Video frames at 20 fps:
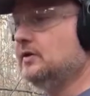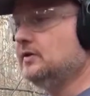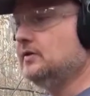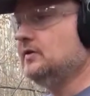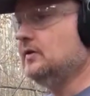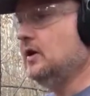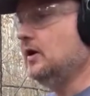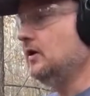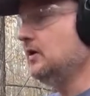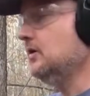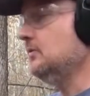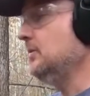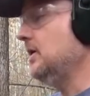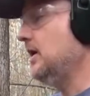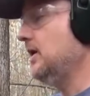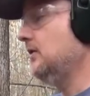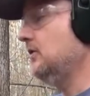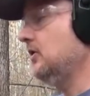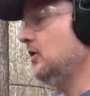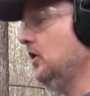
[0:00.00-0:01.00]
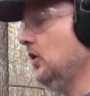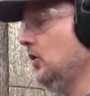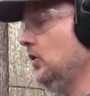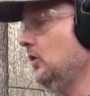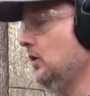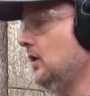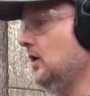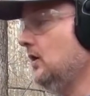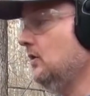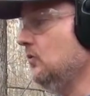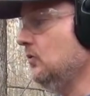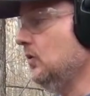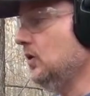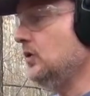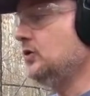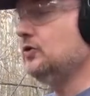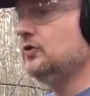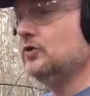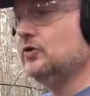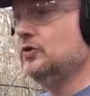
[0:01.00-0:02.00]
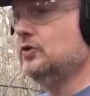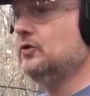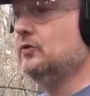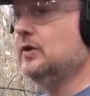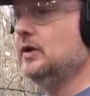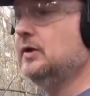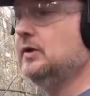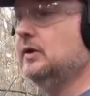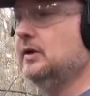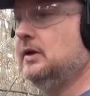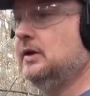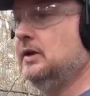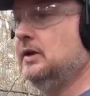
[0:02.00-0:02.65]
it's not going to matter a whole lot what you're shooting,